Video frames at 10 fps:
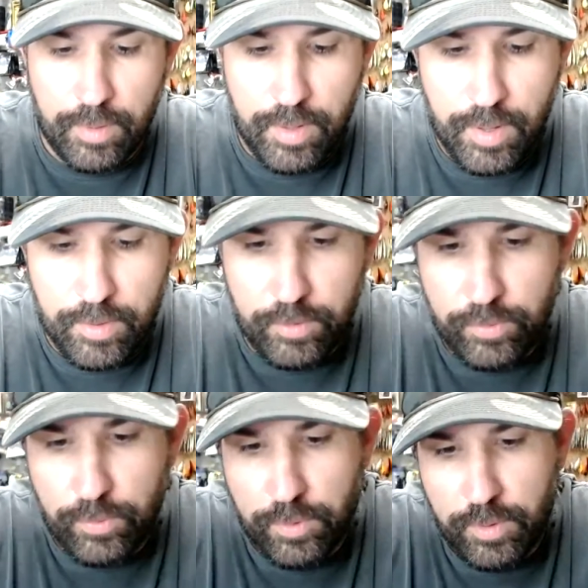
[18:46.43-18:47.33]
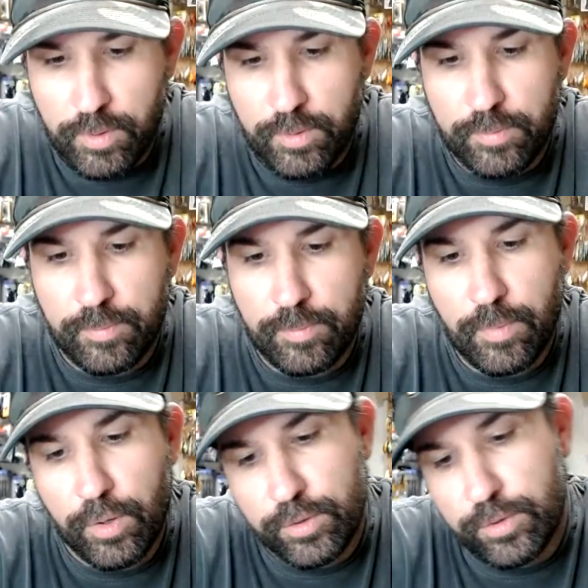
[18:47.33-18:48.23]
Yeah, those were
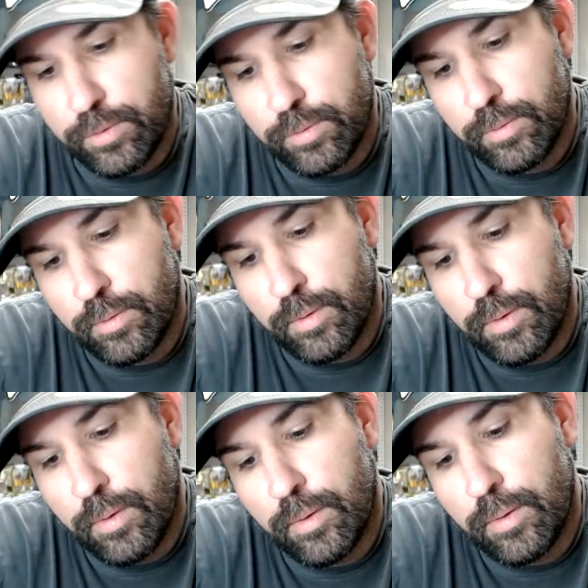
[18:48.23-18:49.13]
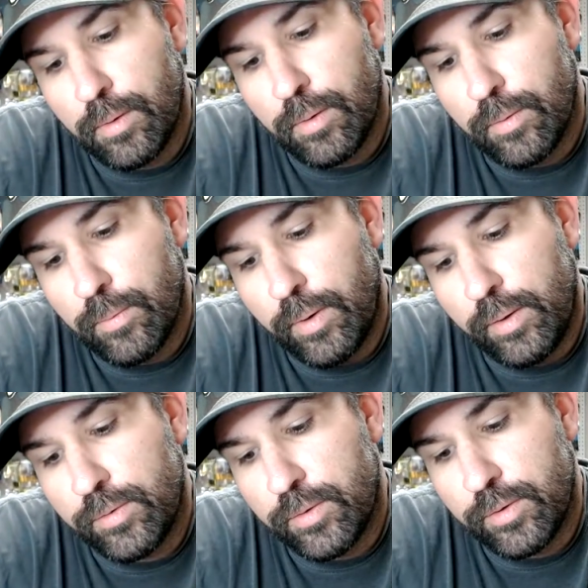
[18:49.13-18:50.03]
March. What
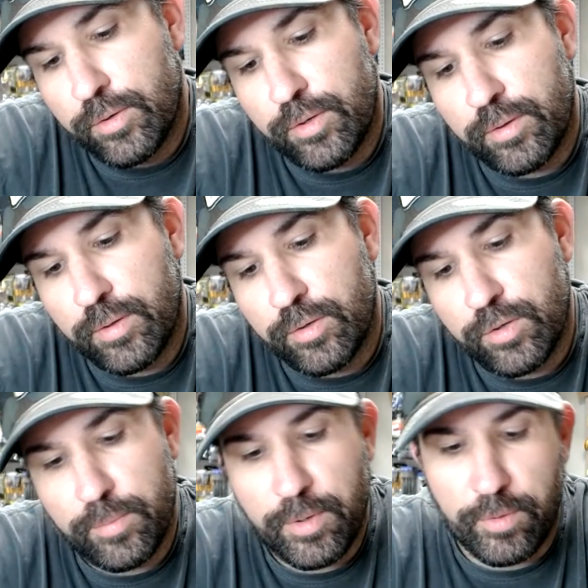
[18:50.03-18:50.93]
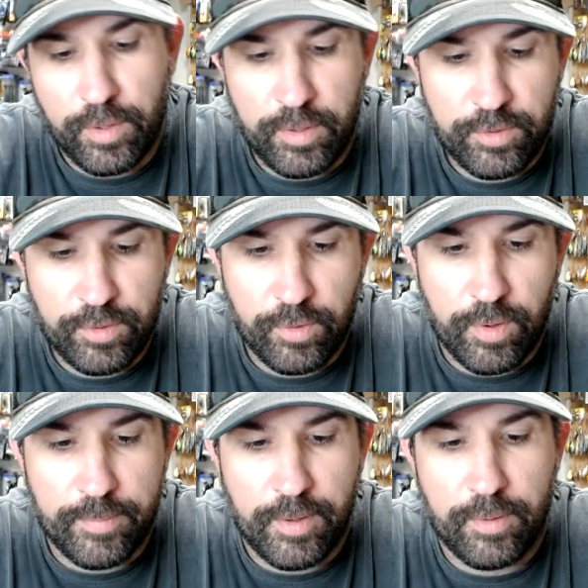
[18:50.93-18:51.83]
is this shit they show me on
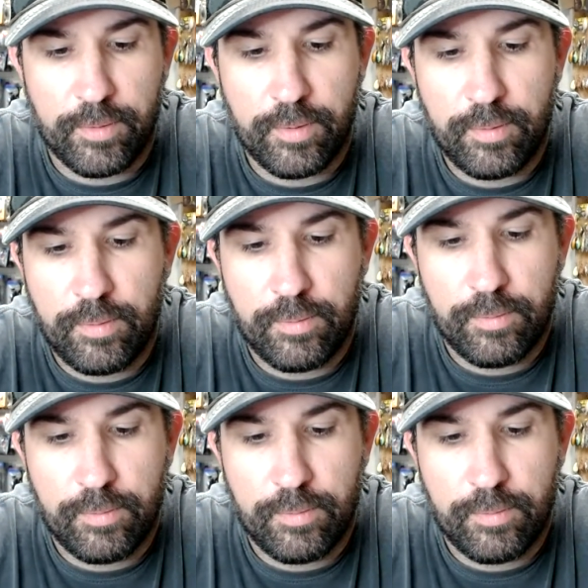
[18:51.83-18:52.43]
Instagram now, dude?